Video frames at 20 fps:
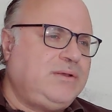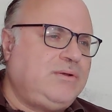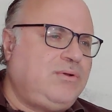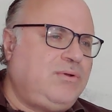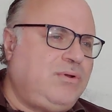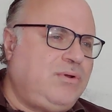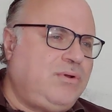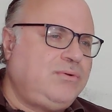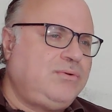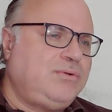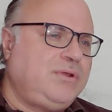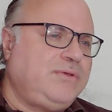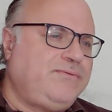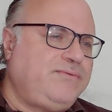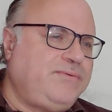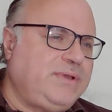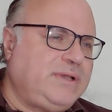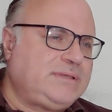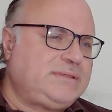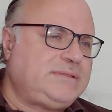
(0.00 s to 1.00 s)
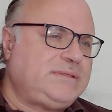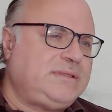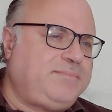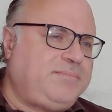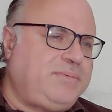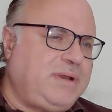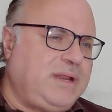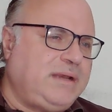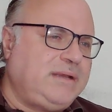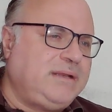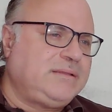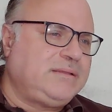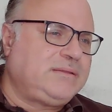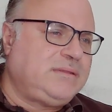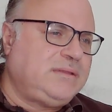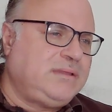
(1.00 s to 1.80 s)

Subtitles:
on affects the planet.